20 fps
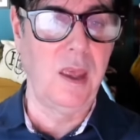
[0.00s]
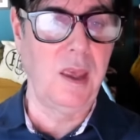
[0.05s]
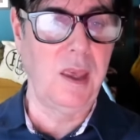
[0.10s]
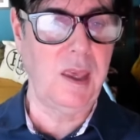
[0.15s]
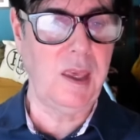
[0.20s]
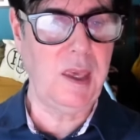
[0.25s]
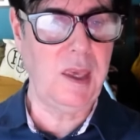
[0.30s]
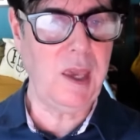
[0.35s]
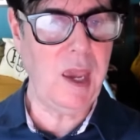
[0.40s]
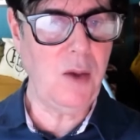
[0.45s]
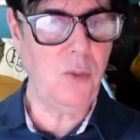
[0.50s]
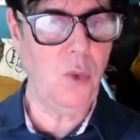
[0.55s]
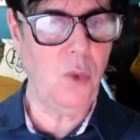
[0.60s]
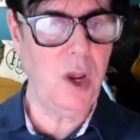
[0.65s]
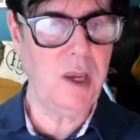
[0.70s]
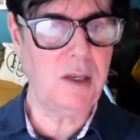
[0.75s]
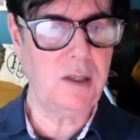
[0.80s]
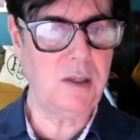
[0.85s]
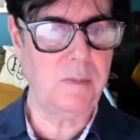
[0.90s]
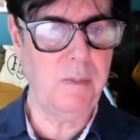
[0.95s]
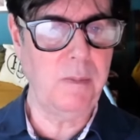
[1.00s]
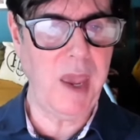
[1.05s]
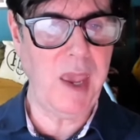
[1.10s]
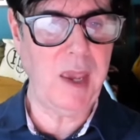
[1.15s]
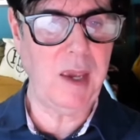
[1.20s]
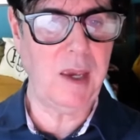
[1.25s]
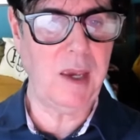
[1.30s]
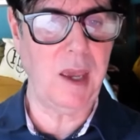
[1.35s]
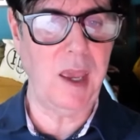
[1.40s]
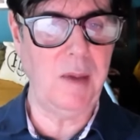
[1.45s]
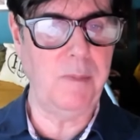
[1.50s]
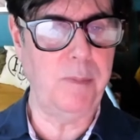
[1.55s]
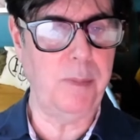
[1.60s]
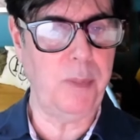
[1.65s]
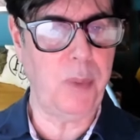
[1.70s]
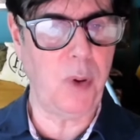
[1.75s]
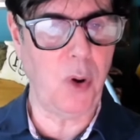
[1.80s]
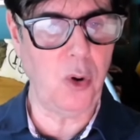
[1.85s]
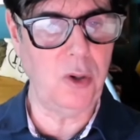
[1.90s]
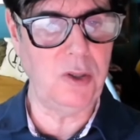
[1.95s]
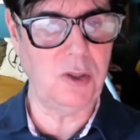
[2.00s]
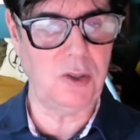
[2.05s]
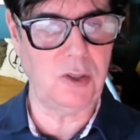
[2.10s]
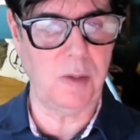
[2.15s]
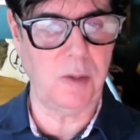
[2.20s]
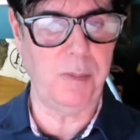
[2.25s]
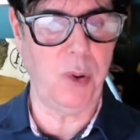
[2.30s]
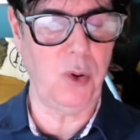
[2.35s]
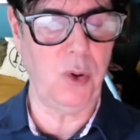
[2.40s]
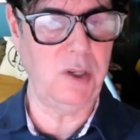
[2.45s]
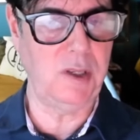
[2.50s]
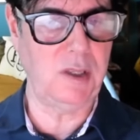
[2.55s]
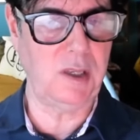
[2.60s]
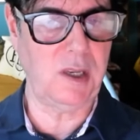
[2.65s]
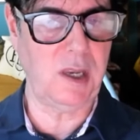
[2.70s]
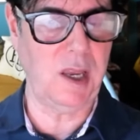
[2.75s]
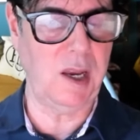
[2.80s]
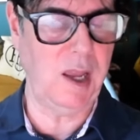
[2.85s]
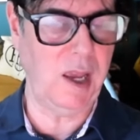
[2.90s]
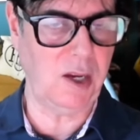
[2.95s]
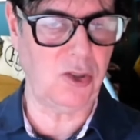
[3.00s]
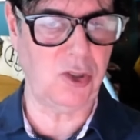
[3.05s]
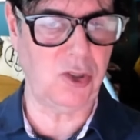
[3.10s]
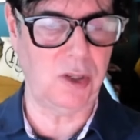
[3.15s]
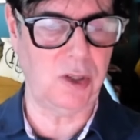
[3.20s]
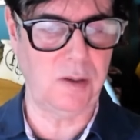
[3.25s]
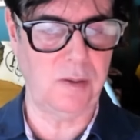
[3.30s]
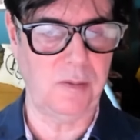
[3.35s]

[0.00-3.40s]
Gateways make a point-to-point connection.